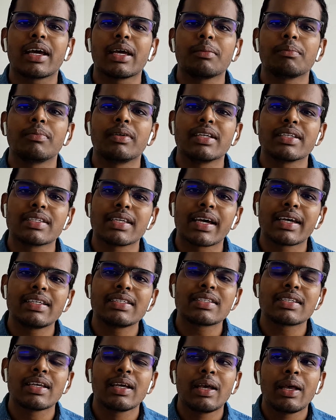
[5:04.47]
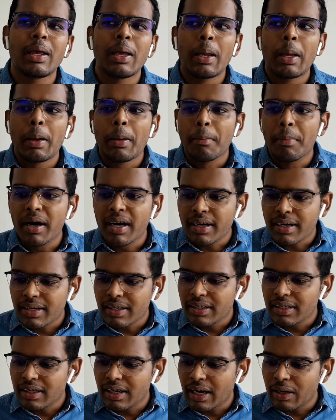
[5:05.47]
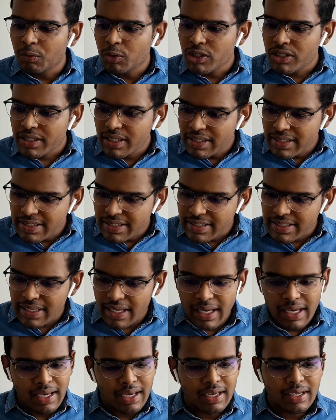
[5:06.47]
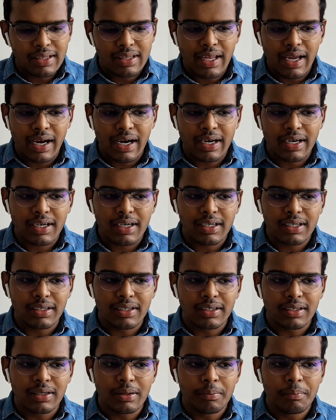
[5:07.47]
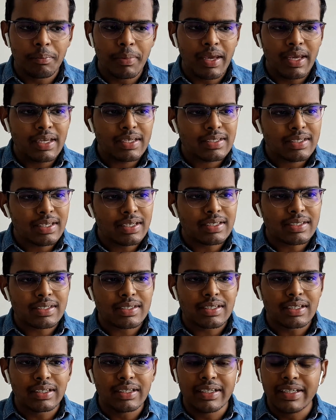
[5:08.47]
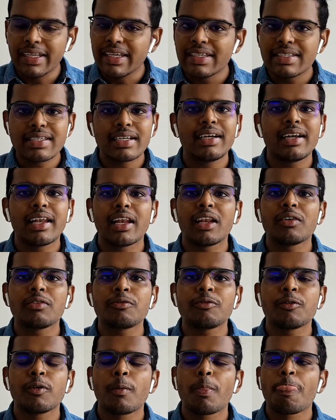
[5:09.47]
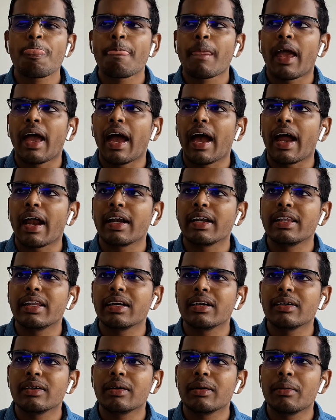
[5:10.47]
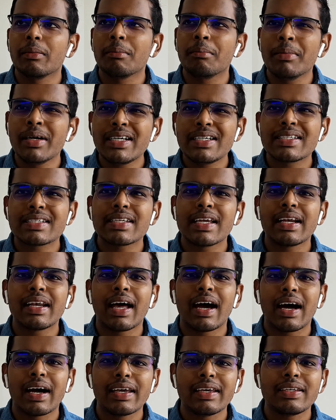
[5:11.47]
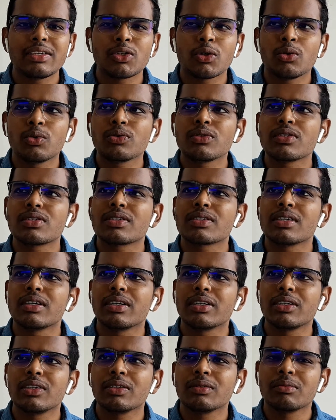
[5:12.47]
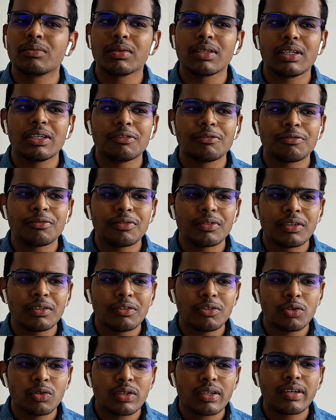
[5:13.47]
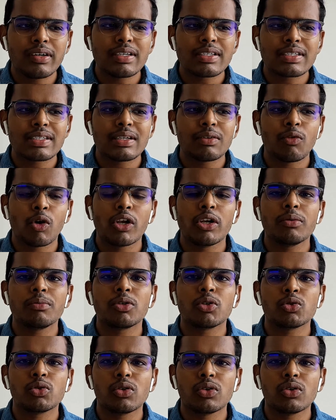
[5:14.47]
type designs. But I would still say that bass is decent enough, and mids and high tones, if you increase the volume